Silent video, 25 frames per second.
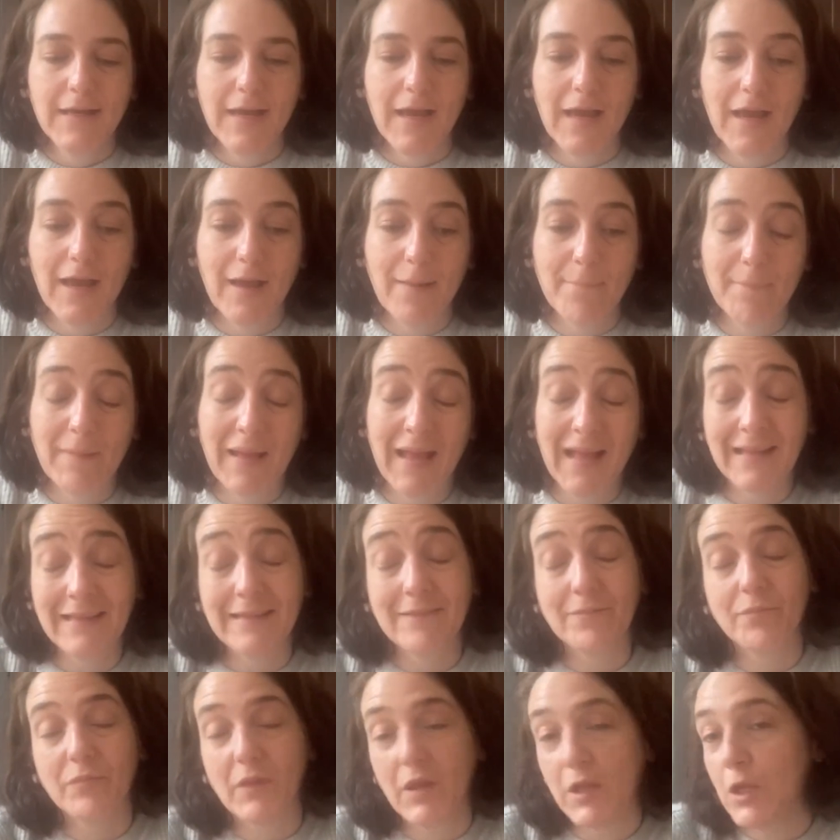And
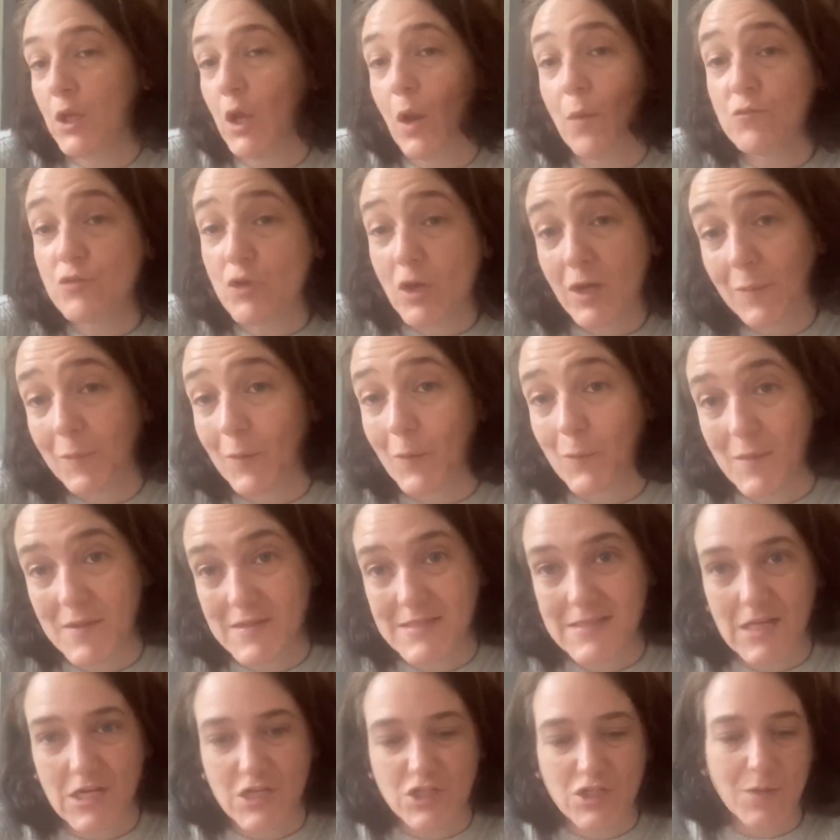you know, I'm trying to build my
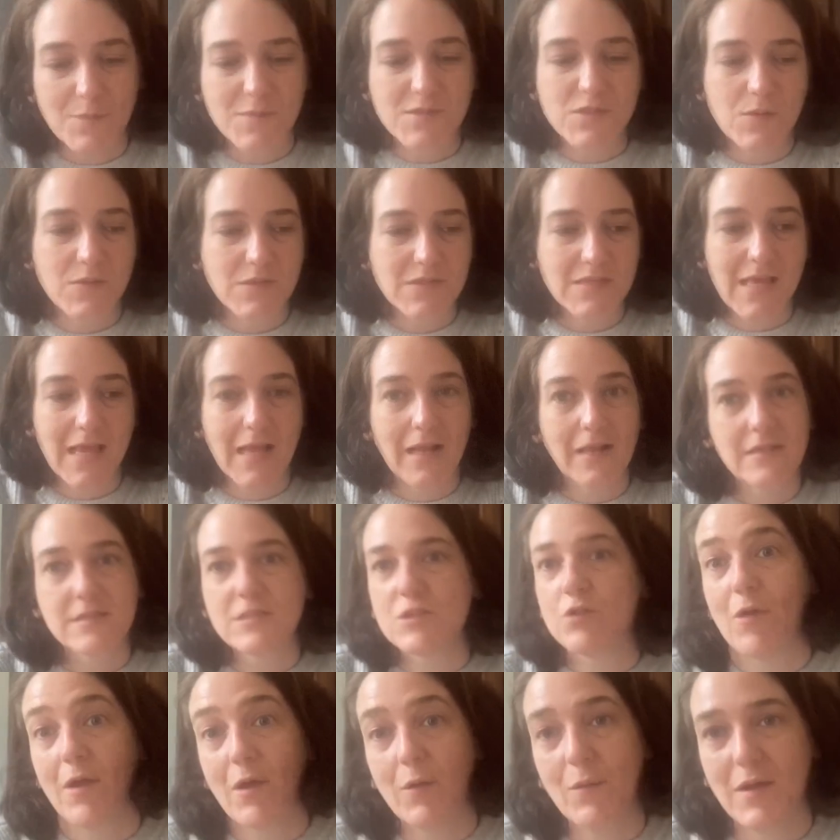stash up, so a sale is a
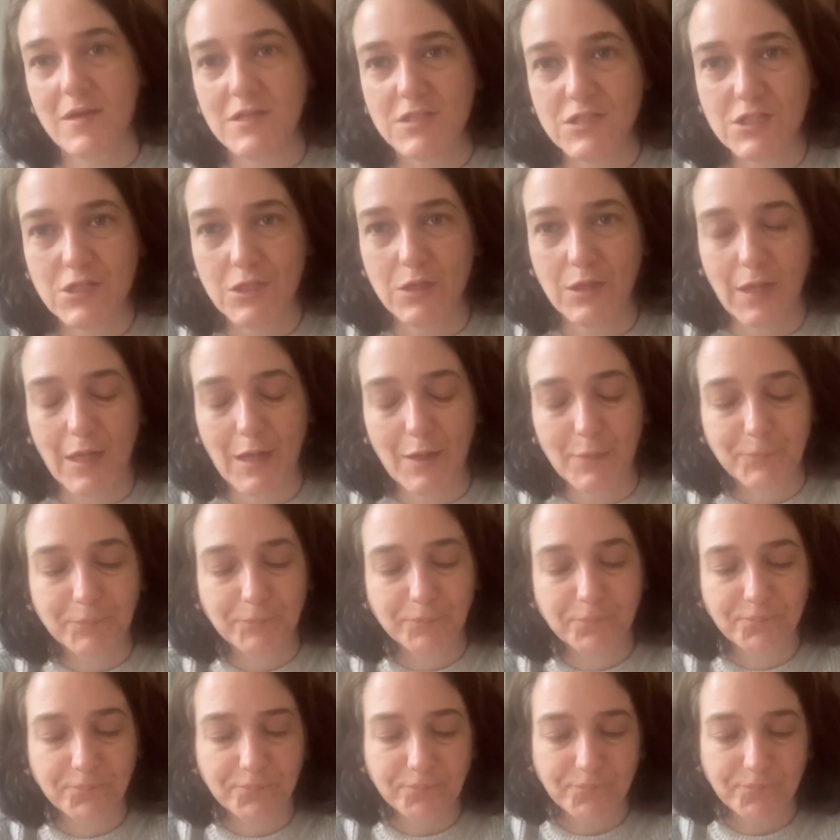great way to do that.